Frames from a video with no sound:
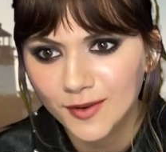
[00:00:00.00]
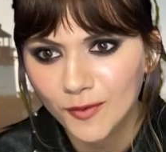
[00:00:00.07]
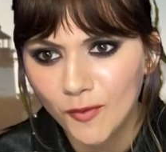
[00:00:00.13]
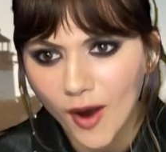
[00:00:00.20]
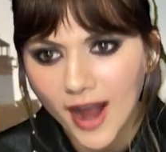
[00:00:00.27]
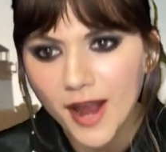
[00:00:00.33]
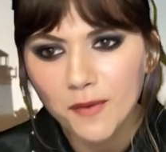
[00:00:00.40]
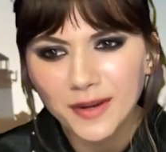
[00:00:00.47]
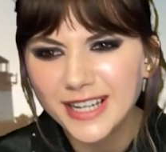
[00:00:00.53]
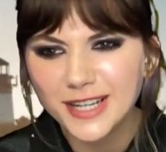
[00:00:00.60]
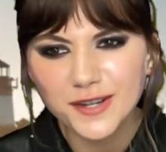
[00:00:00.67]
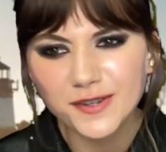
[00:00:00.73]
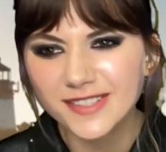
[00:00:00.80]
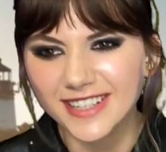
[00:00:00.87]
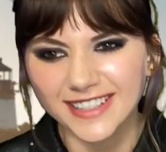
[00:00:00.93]
Why are we
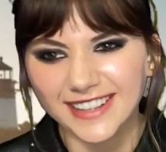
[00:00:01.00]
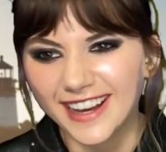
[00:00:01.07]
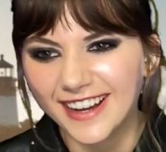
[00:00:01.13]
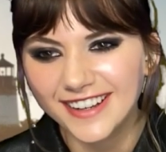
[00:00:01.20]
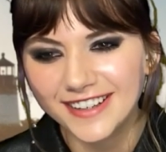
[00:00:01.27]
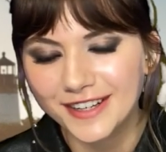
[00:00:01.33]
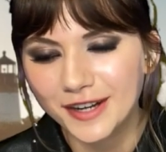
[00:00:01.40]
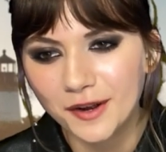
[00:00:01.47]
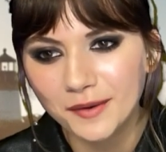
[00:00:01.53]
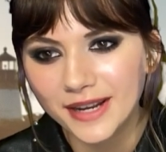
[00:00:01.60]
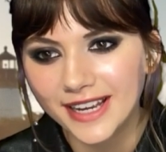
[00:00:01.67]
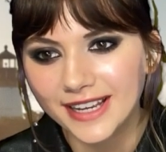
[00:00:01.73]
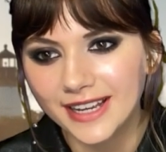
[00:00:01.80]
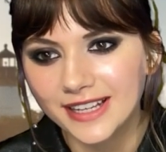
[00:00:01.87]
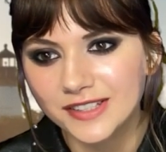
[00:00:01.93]
losing that? You know, it,
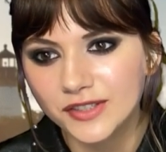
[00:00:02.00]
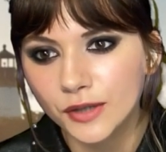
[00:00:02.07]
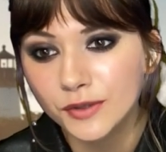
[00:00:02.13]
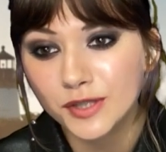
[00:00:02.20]
it's so